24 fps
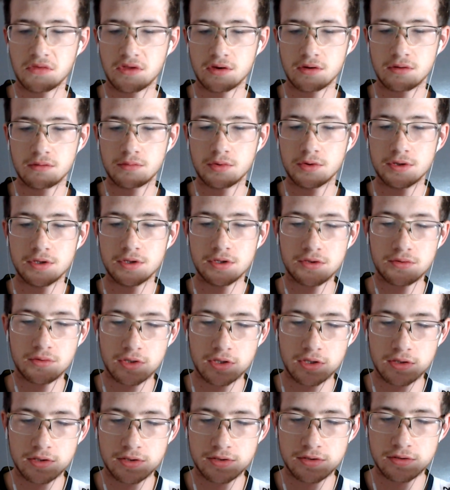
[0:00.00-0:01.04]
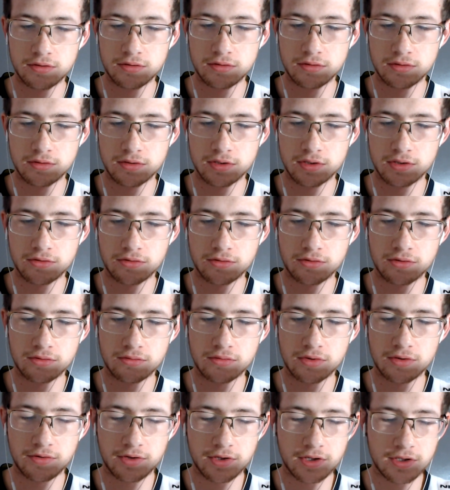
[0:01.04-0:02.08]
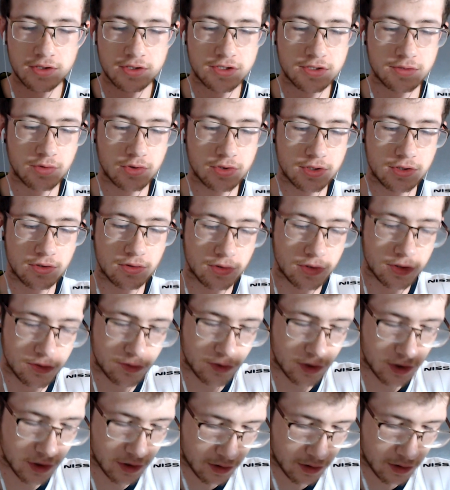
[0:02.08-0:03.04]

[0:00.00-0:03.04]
Put this one on too. I don't know. I think it's supposed to go this way.